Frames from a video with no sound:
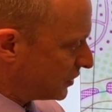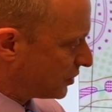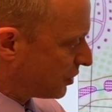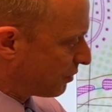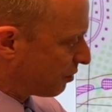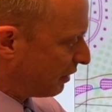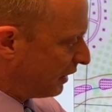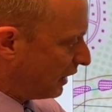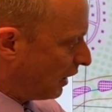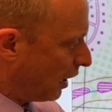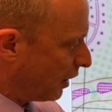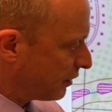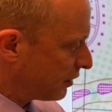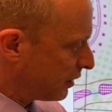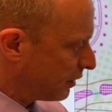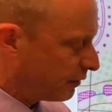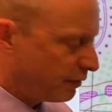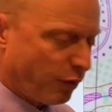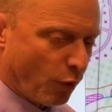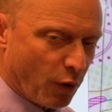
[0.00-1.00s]

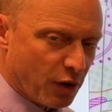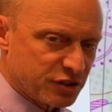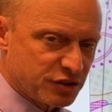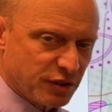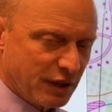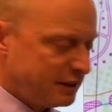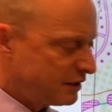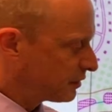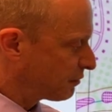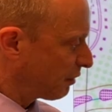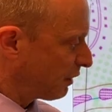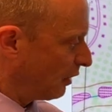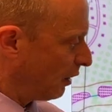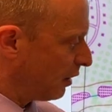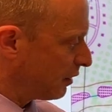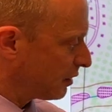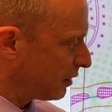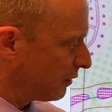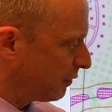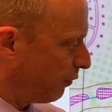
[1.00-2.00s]
304. So that's
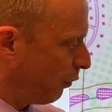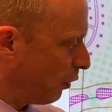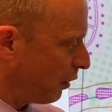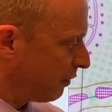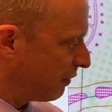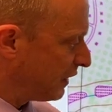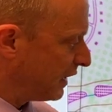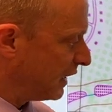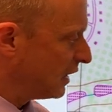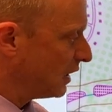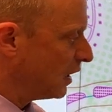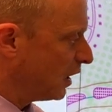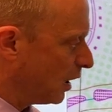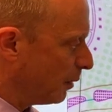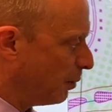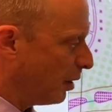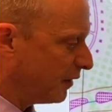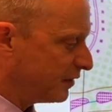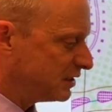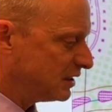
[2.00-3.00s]
304 feet
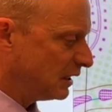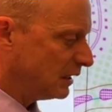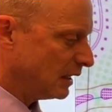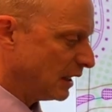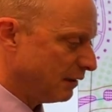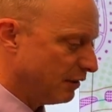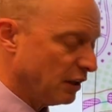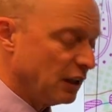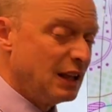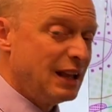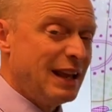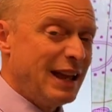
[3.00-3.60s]
above sea level.